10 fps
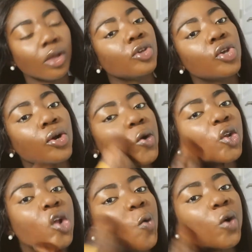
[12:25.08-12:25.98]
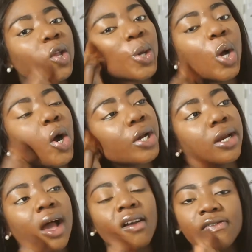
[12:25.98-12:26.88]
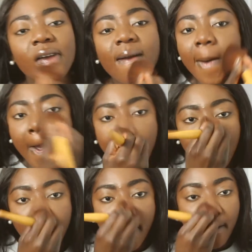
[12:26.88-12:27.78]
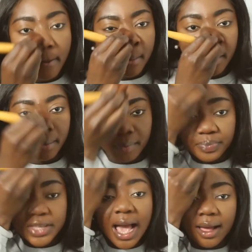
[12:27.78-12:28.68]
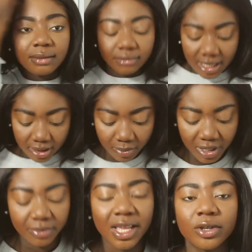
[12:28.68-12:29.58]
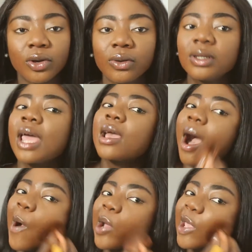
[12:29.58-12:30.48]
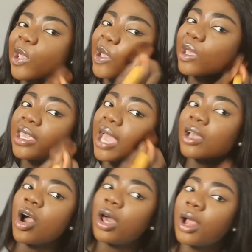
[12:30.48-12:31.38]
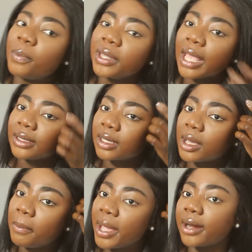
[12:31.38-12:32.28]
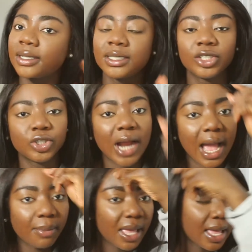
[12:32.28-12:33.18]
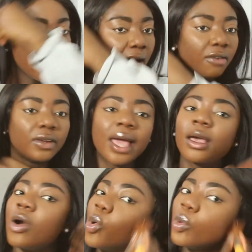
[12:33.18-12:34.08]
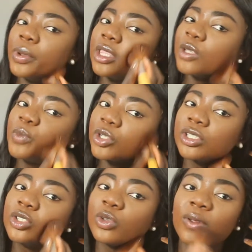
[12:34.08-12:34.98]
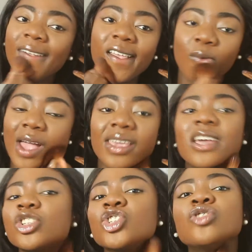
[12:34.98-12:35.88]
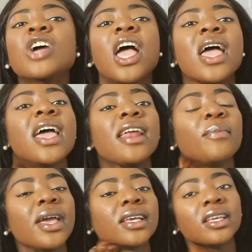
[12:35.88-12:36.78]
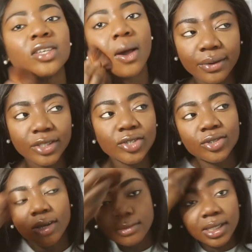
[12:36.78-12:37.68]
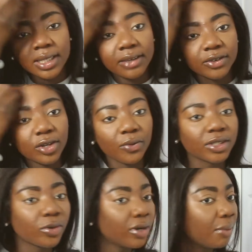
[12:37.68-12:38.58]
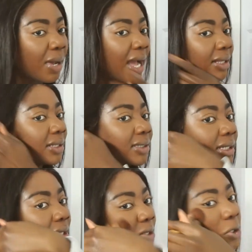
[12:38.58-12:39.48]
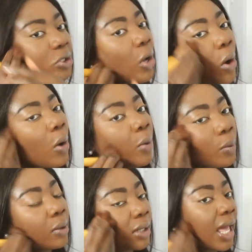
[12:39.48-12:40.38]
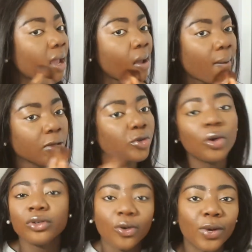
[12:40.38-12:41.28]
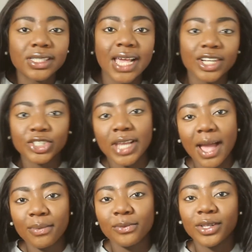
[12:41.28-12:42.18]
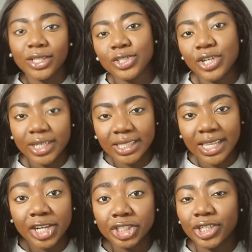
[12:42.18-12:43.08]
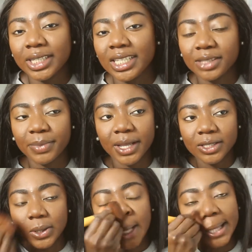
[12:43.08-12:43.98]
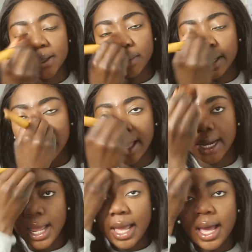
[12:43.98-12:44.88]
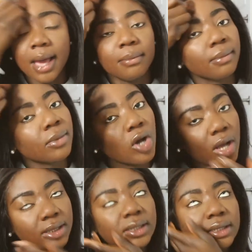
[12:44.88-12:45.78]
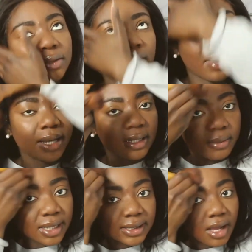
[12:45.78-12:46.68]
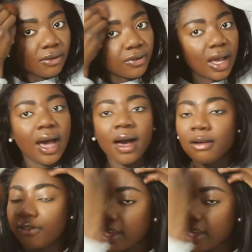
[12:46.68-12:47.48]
you're not working hard enough. Yeah, and sometimes I know like I'll get caught up in like the comparison trap of like, oh, but this person's doing this, why can't you? And I'm like, yo, you don't really even know what's going on behind the scenes. So like you don't know what's actually happened, what their journey has been. So that's something that I'm constantly reminding myself of.